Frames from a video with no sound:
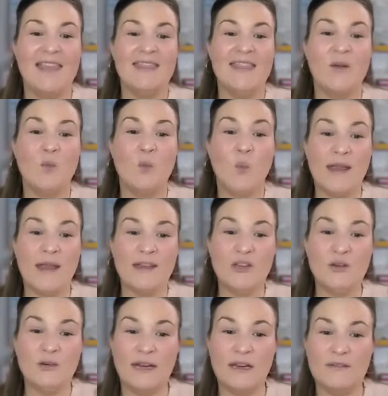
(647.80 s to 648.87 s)
And then when
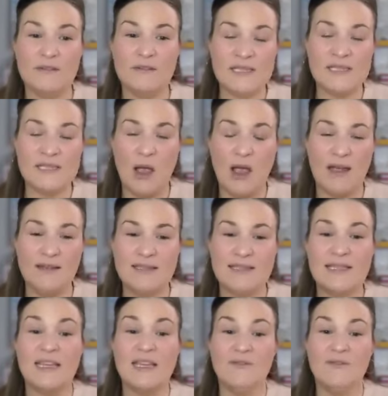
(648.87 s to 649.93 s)
you get a
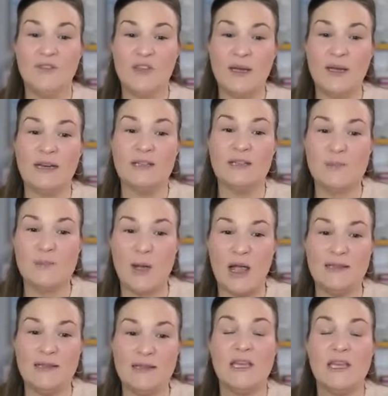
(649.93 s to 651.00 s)
response, if you get a
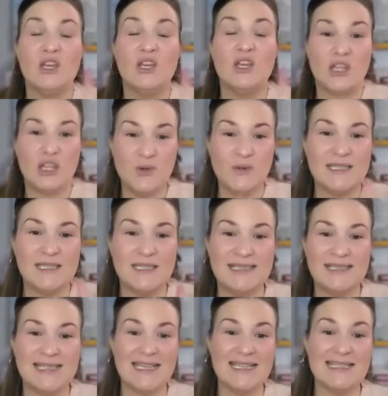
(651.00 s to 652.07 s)
response, use the
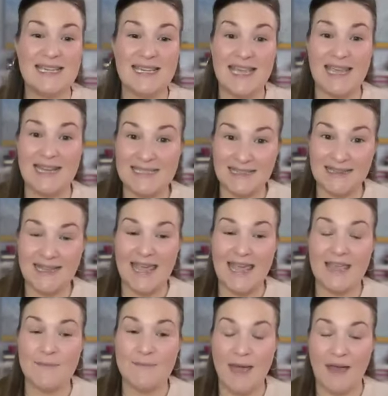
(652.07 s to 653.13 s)
CTA
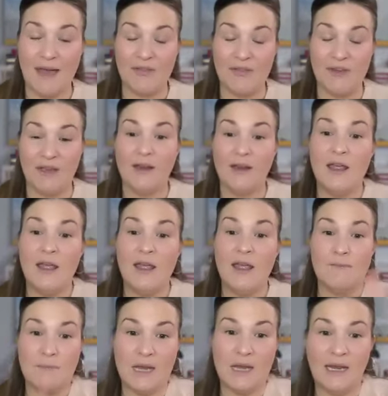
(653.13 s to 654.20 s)
delay method,
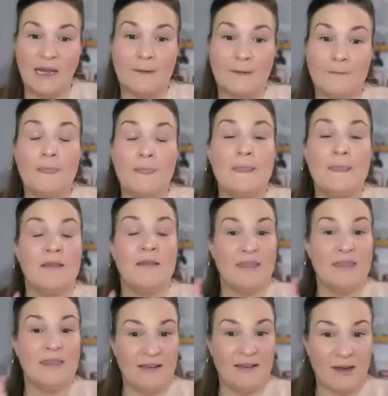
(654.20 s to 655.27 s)
meaning they
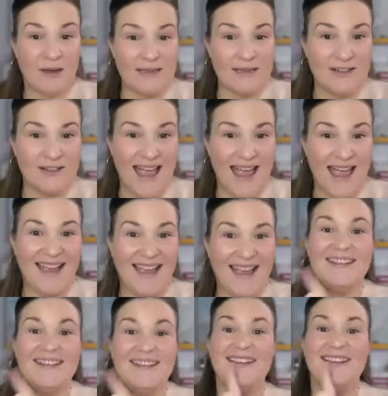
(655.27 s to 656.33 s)
raise their hand,
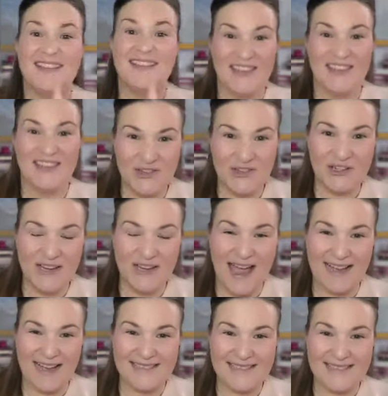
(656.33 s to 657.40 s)
you
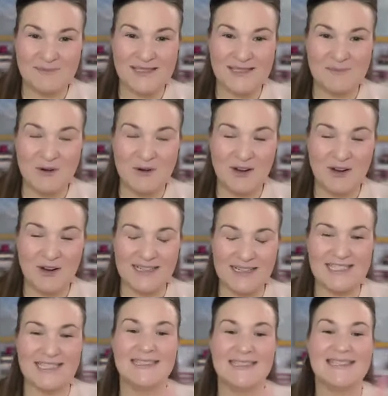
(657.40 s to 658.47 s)
ask them some more
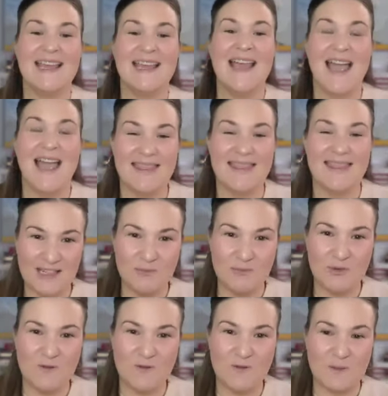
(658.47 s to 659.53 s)
questions, and then you
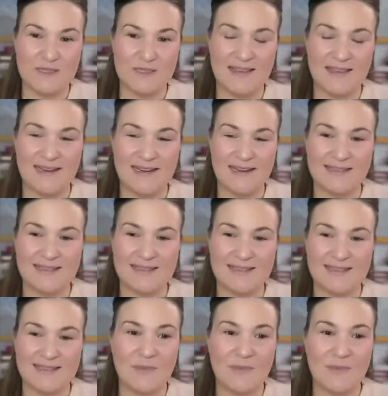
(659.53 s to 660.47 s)
move them to the next step.